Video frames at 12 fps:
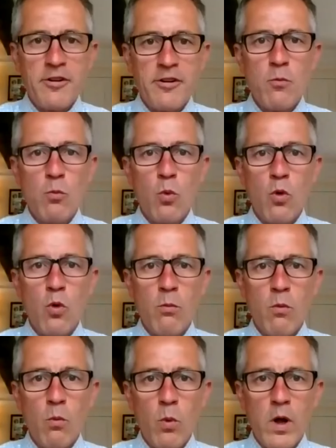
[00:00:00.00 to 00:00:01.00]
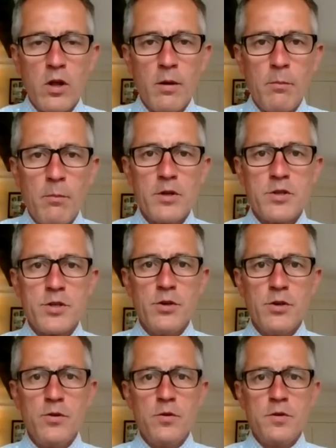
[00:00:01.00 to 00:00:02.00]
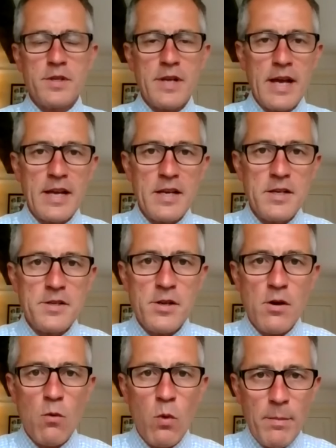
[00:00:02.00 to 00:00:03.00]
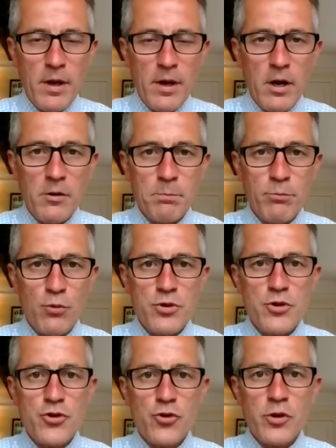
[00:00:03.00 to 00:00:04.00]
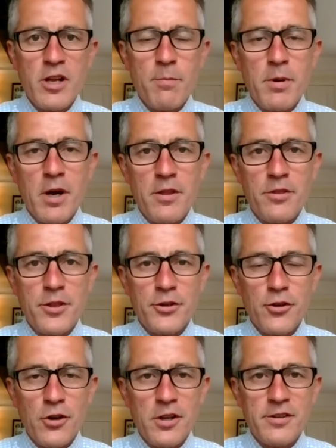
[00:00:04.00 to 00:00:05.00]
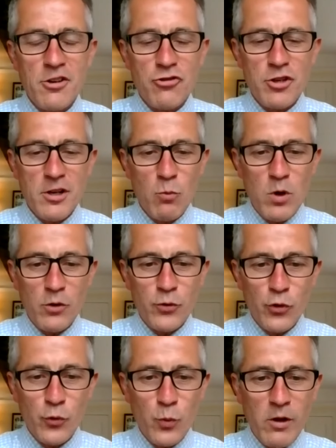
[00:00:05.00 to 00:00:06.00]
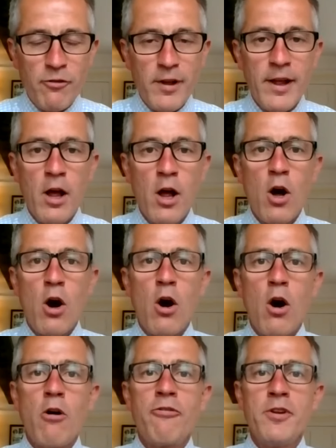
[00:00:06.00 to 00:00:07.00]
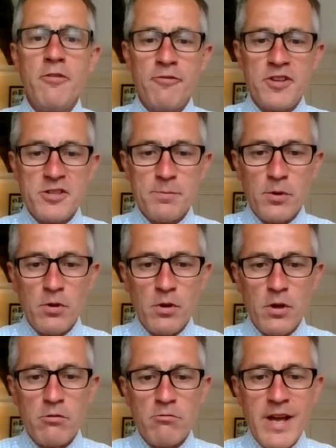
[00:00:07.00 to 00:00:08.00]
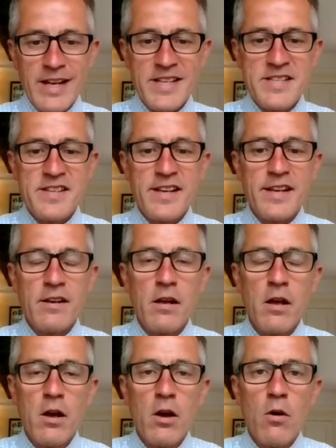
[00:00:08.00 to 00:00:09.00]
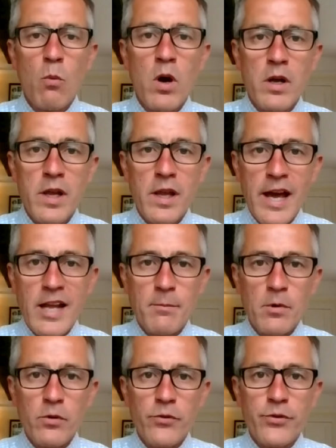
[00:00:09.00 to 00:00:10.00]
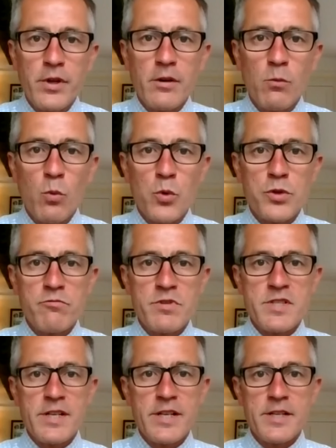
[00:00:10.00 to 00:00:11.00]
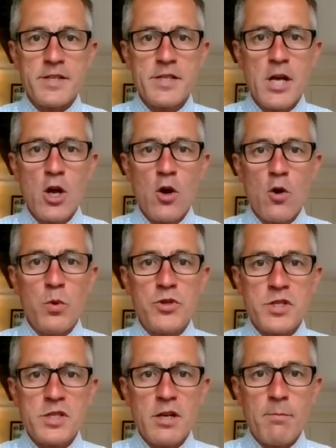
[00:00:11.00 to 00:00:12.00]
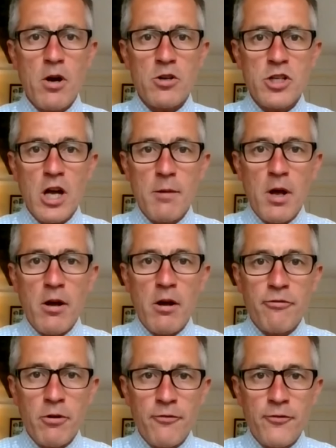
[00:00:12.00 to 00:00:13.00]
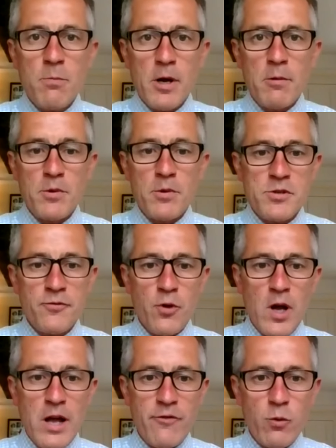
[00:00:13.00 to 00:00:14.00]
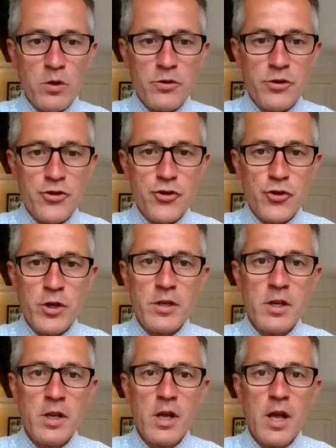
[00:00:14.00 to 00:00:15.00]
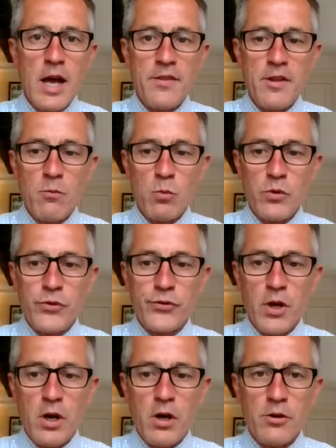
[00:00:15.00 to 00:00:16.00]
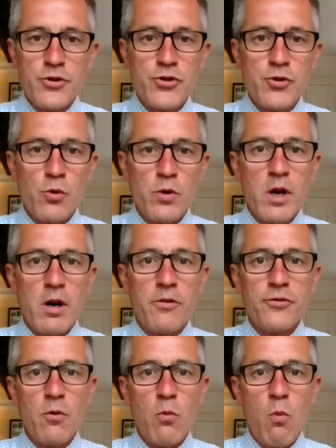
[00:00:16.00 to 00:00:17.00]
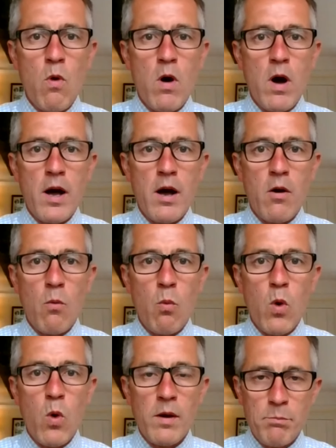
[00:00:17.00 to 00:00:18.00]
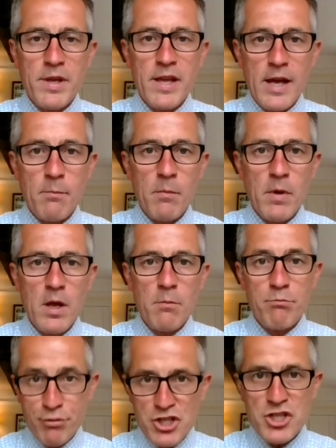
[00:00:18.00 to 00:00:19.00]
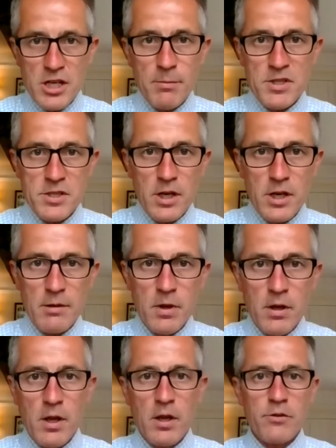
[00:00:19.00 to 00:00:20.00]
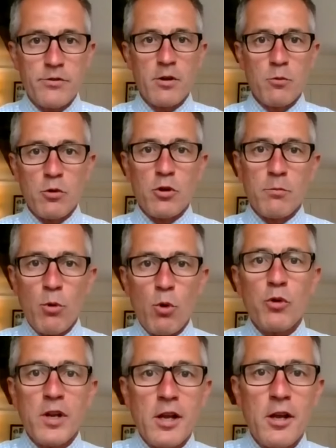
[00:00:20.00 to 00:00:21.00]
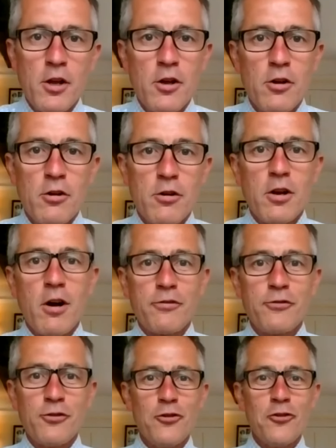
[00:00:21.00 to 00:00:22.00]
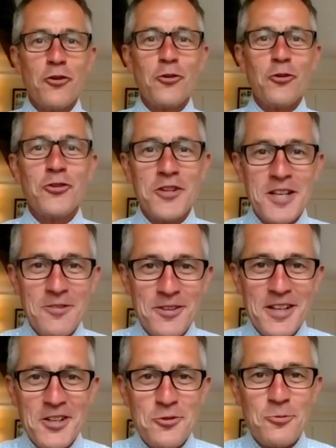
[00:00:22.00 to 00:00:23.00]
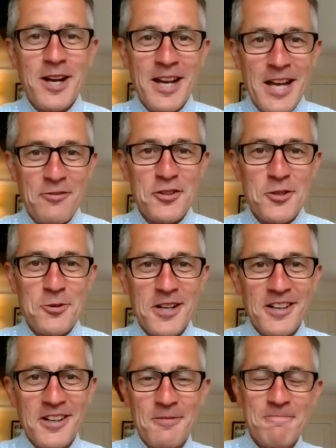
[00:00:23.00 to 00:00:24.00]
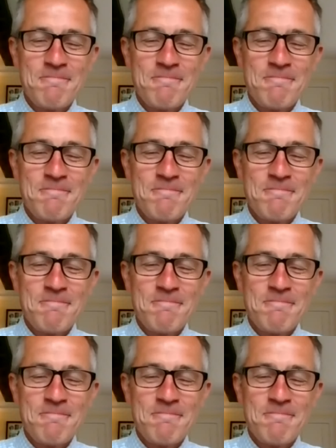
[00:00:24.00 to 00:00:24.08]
very warm welcome to today's webinar brought to you jointly by the Donkey Sanctuary and World Horse Welfare, Often Invisible, Rarely Seen, Working Animals and Water Resilience. We're just going to mark time for a few moments for everyone to join, and then we'll start shortly after 1 p.m. British summertime. So good morning, good afternoon or good evening to wherever you are.